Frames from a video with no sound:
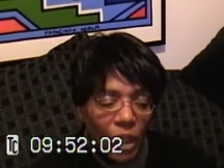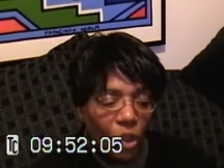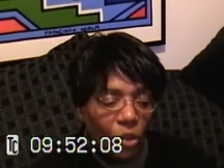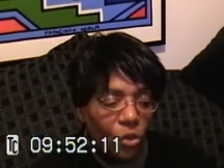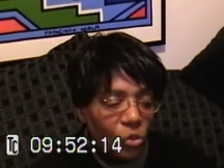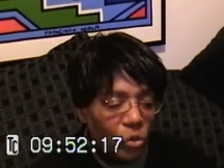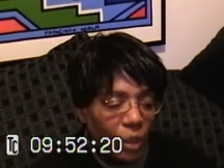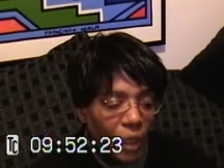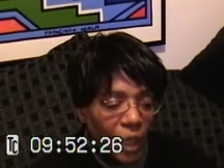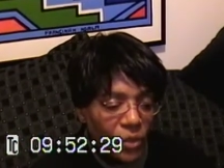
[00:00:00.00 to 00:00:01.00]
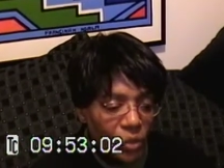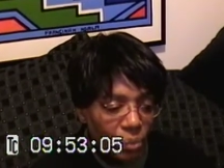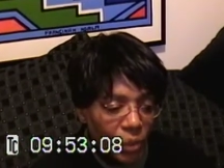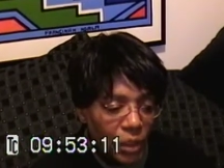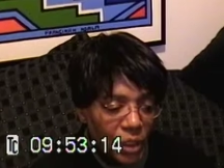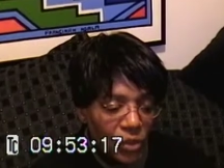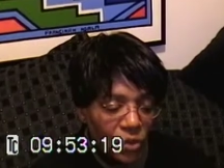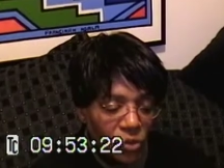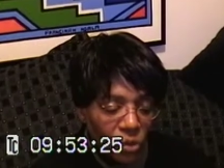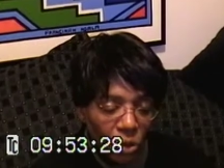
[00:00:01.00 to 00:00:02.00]
including, as the
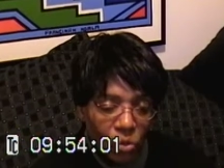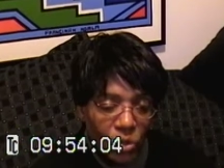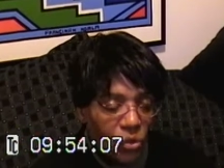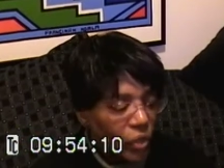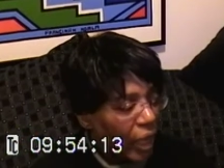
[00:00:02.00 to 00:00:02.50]
police told us,